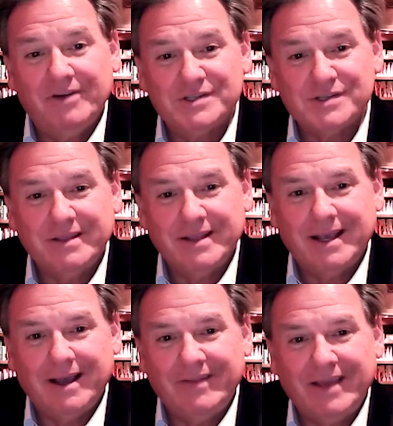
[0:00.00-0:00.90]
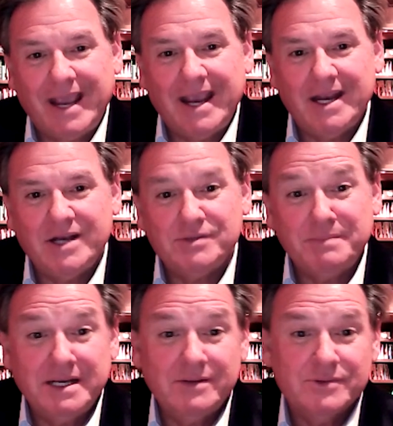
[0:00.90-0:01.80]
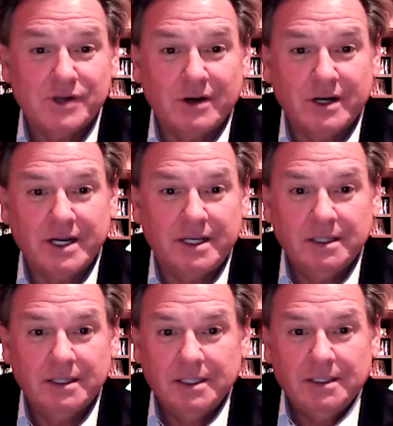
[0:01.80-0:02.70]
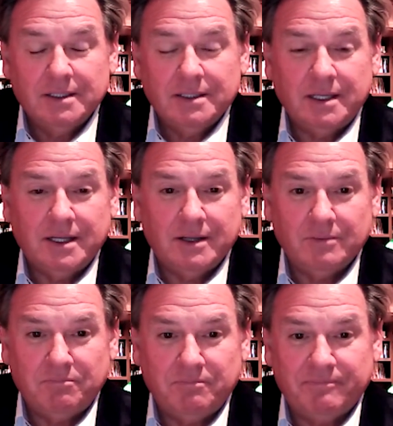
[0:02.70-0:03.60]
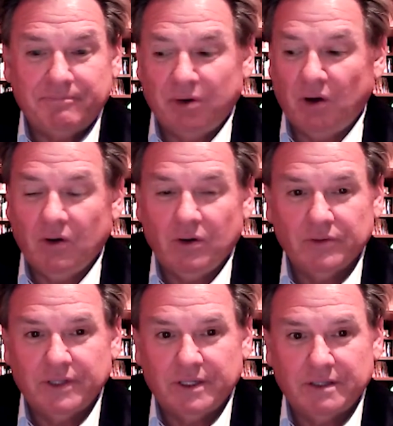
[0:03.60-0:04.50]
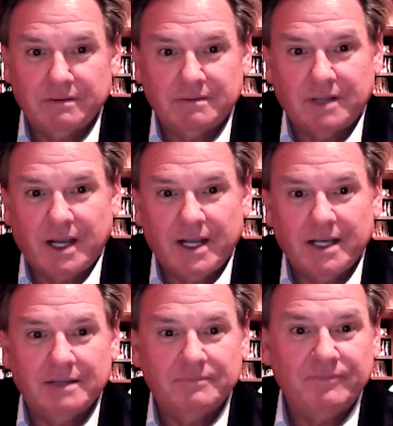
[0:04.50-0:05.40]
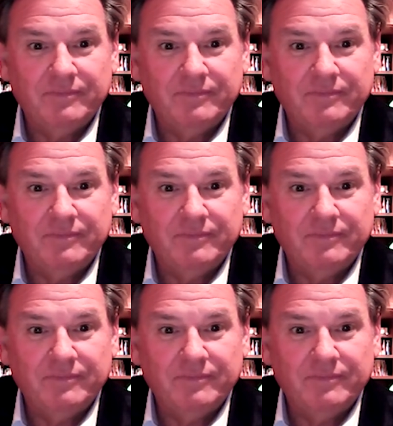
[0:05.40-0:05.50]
us on the age. I mean, he was already, bald and kind of.